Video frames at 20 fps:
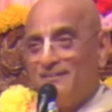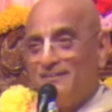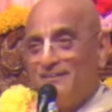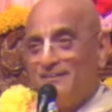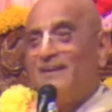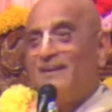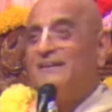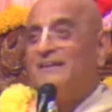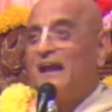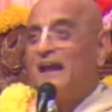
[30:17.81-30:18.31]

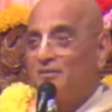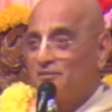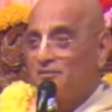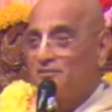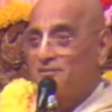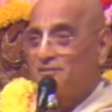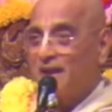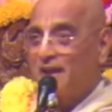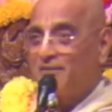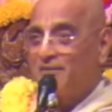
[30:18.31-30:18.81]

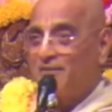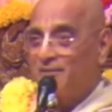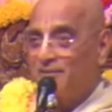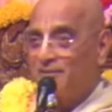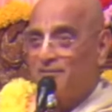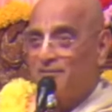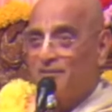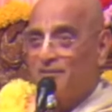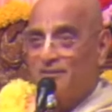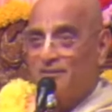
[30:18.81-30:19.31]

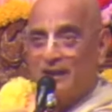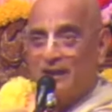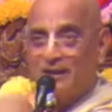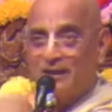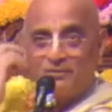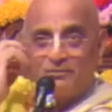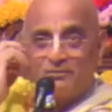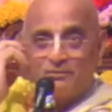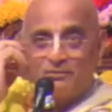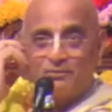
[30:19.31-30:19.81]
That
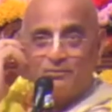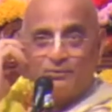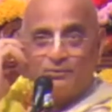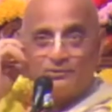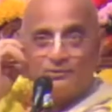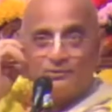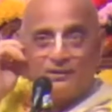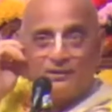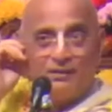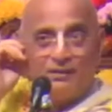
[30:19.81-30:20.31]
used to
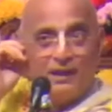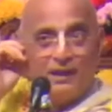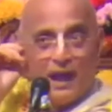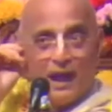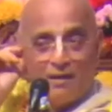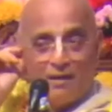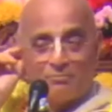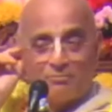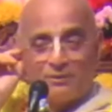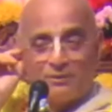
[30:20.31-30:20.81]
generally
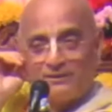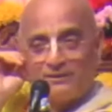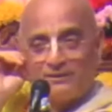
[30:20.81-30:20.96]
happen.